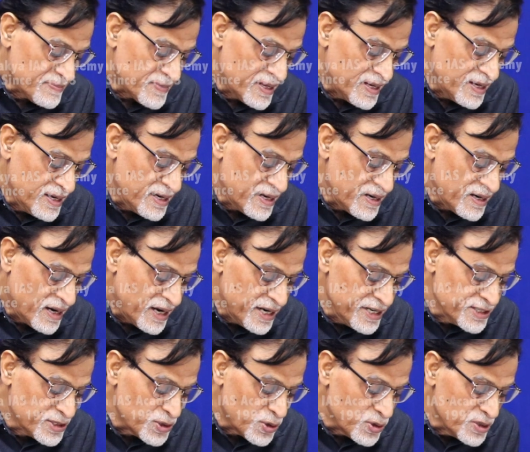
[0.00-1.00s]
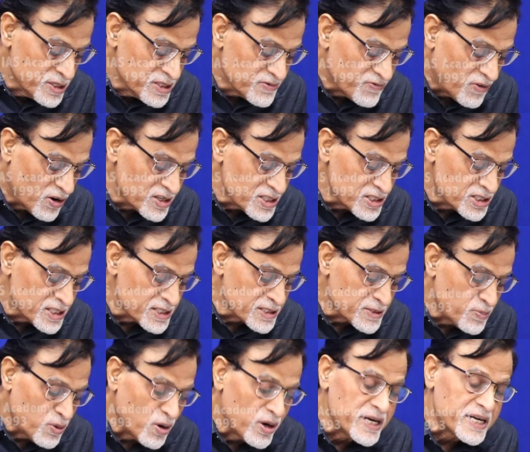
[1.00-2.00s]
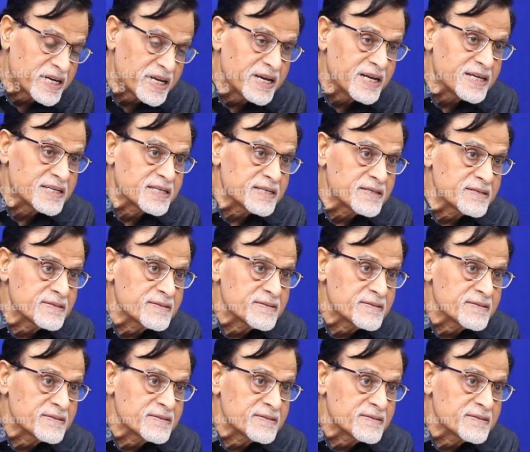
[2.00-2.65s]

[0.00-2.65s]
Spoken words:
And hydro is 46.8.